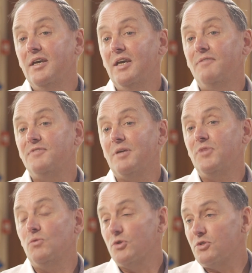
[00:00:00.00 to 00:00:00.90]
if
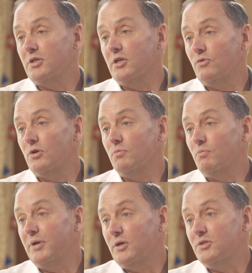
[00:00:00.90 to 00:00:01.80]
something was to go
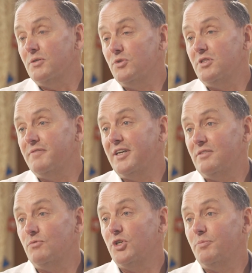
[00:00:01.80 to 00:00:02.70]
wrong because it was
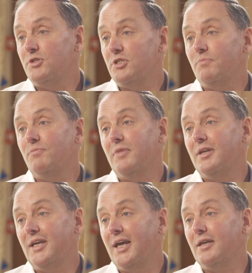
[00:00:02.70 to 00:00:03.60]
defective workmanship,
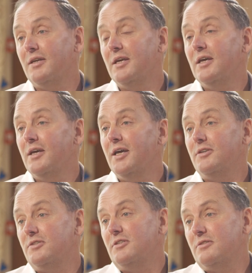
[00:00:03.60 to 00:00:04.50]
then again,
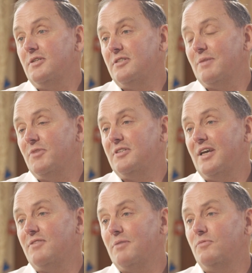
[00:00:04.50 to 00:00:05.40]
it's something to
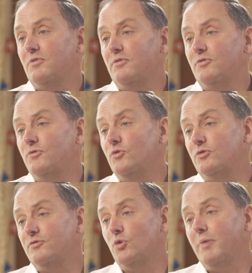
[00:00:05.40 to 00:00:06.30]
have
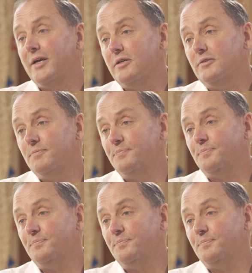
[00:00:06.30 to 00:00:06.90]
to fall back on.